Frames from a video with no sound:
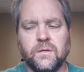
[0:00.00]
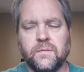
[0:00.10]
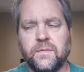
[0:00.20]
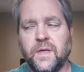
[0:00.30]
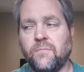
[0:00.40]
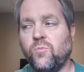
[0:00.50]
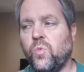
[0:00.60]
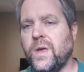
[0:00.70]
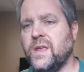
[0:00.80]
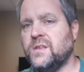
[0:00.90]
then
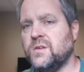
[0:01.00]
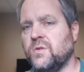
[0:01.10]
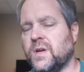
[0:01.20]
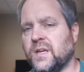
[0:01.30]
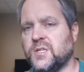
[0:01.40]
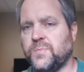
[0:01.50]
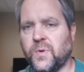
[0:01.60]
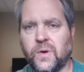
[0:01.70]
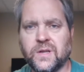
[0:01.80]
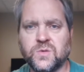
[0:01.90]
we too can
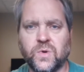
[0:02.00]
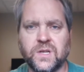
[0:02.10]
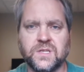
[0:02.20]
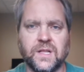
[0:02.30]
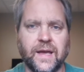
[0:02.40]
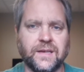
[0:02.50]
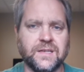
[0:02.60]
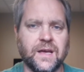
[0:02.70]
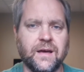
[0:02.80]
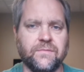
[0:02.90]
experience what it's like
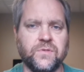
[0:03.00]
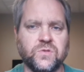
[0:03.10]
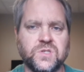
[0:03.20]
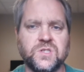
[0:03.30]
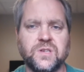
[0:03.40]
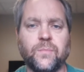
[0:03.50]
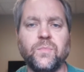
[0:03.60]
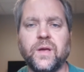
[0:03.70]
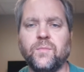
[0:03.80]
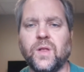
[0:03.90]
to have those
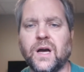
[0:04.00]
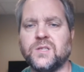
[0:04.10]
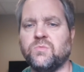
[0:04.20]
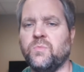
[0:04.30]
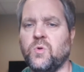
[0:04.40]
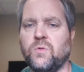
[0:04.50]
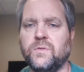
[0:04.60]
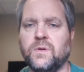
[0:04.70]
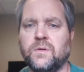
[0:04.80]
stumbling blocks removed